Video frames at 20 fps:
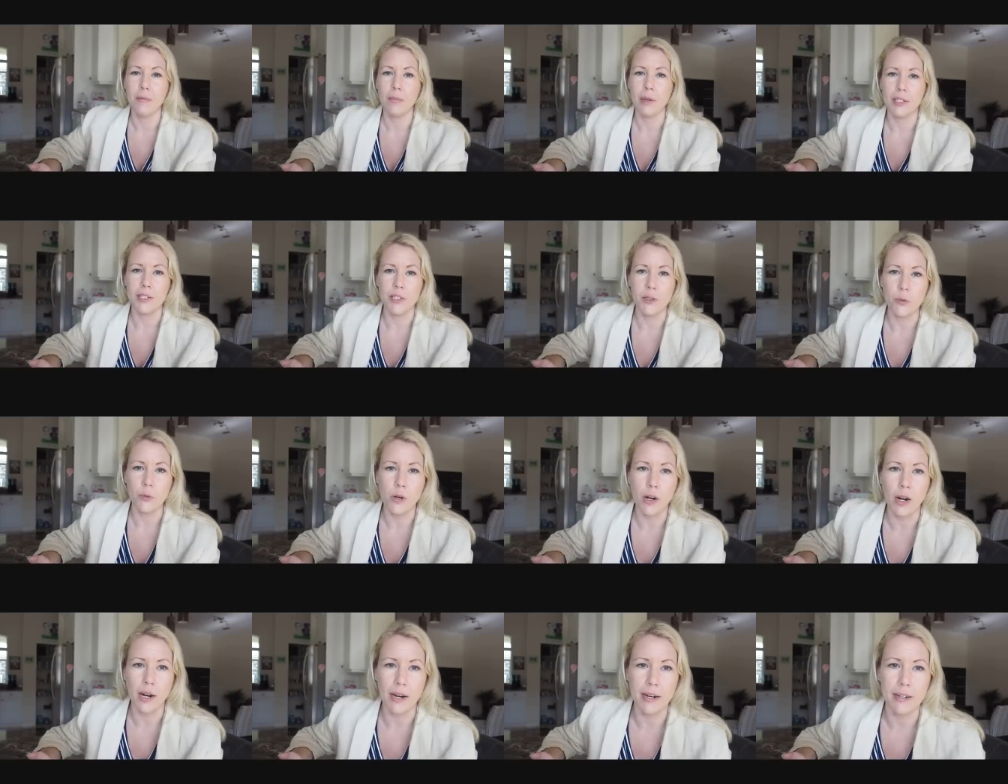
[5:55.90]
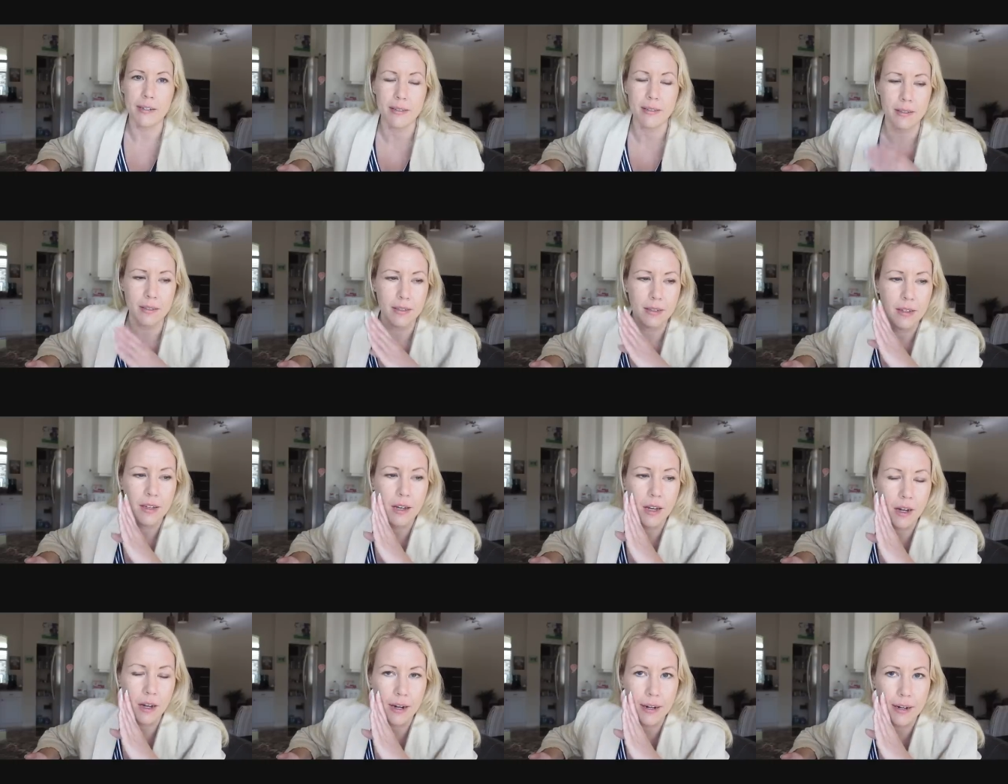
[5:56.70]
But you guys,
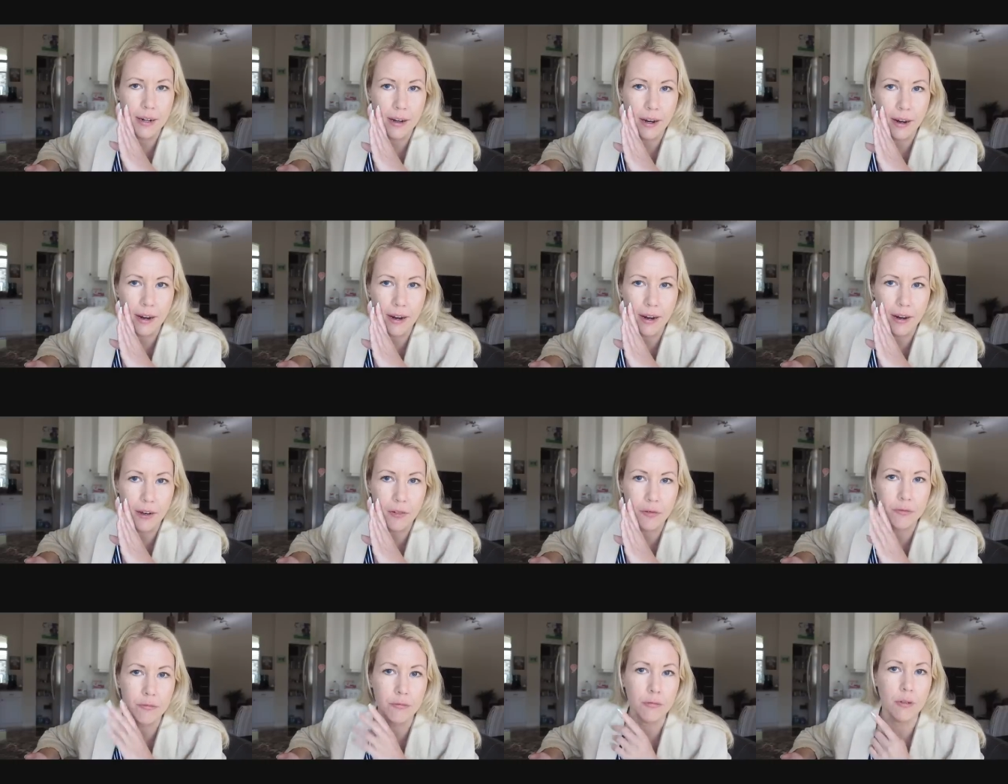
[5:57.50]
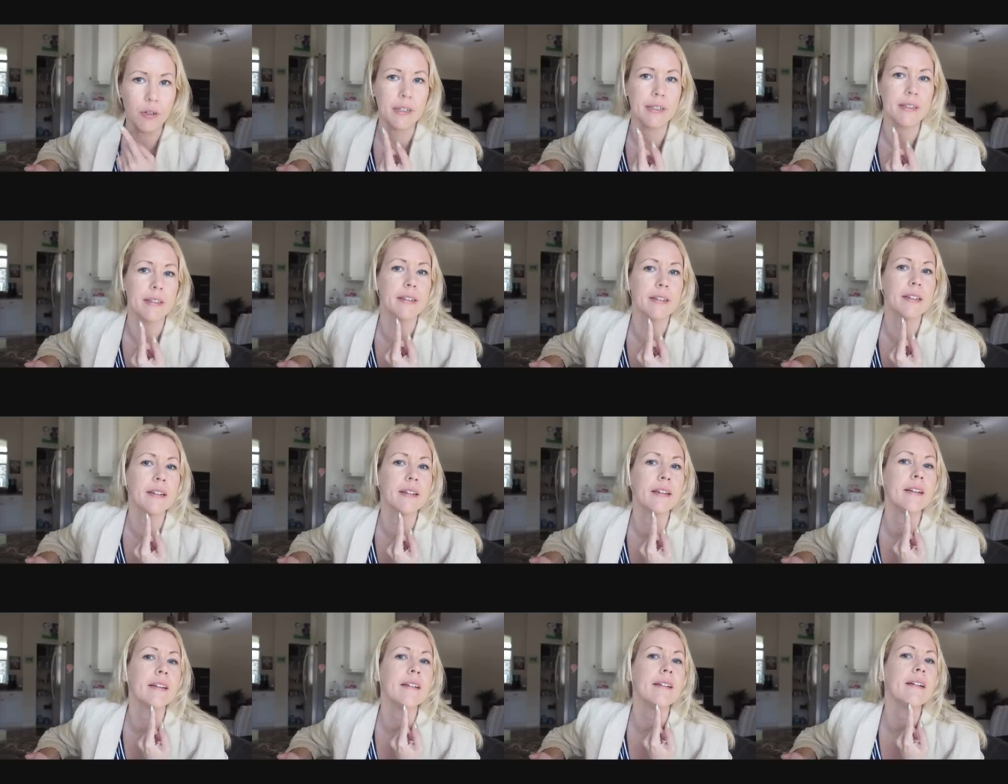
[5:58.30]
I have one
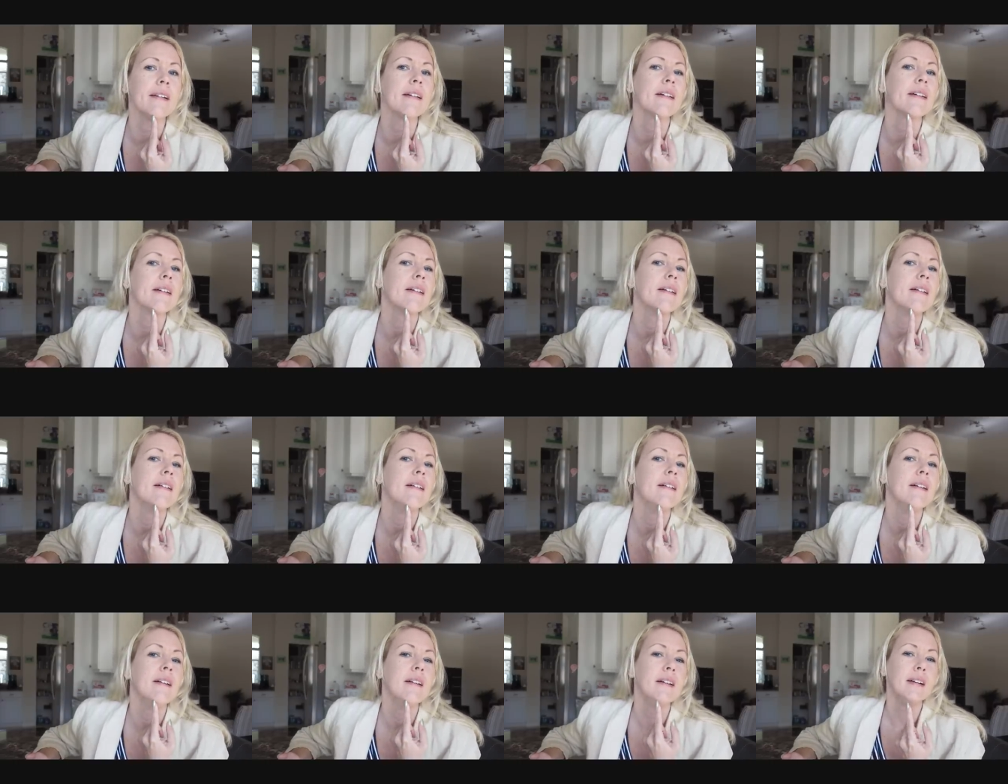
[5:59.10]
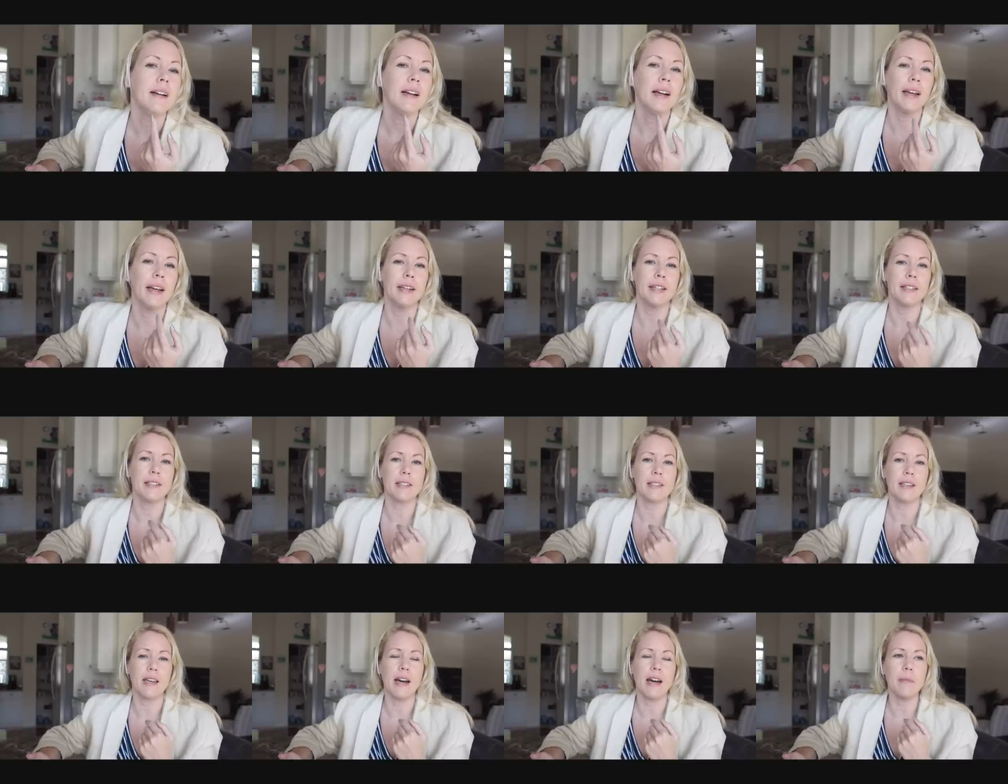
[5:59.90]
here. And
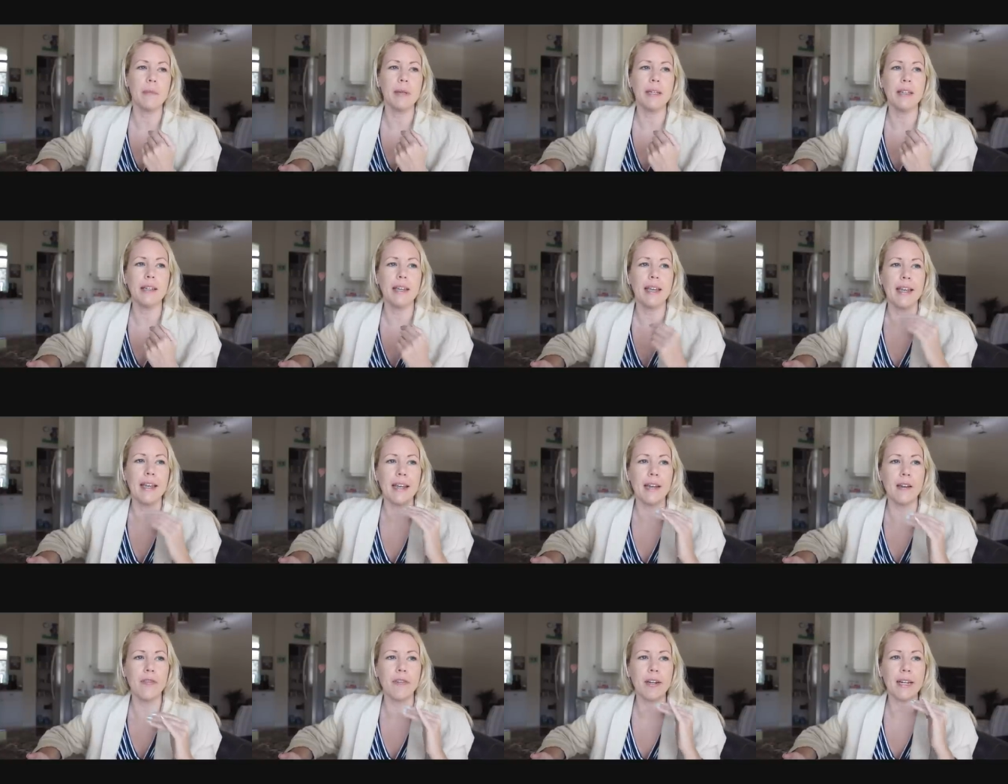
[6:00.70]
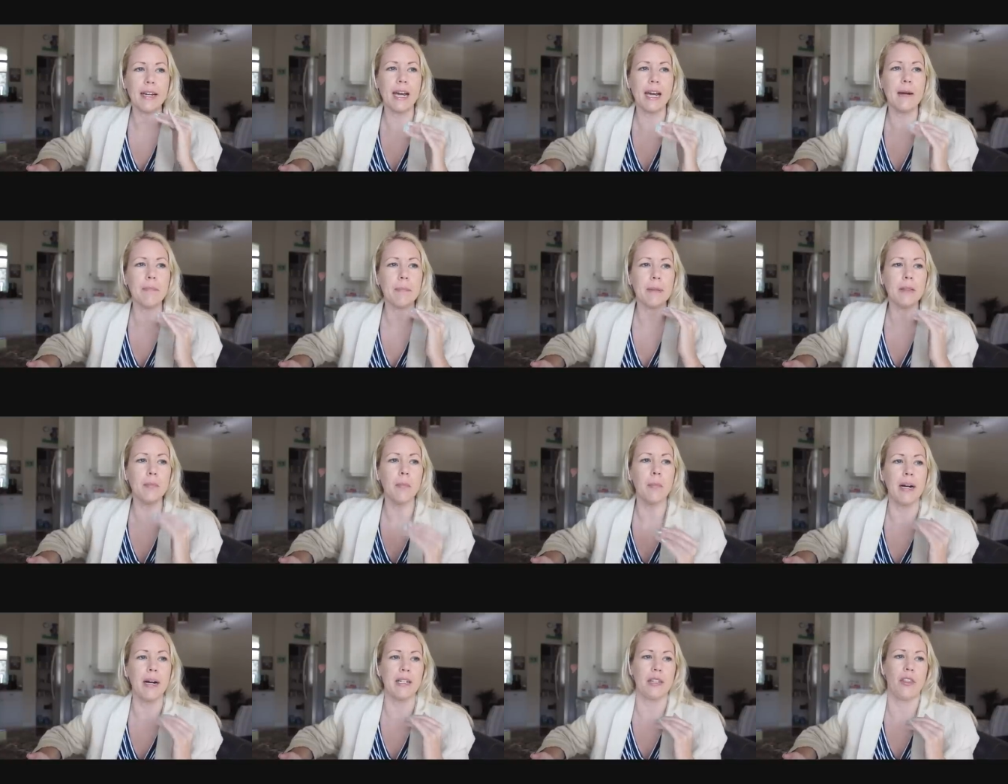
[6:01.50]
it's coming every couple
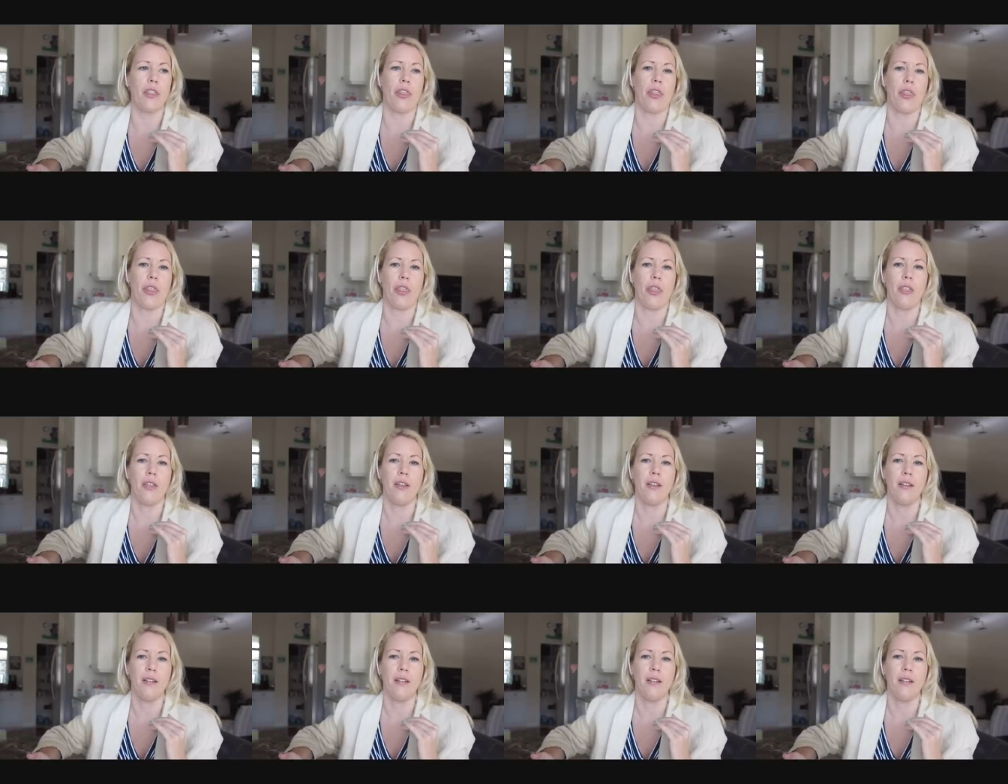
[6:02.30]
months.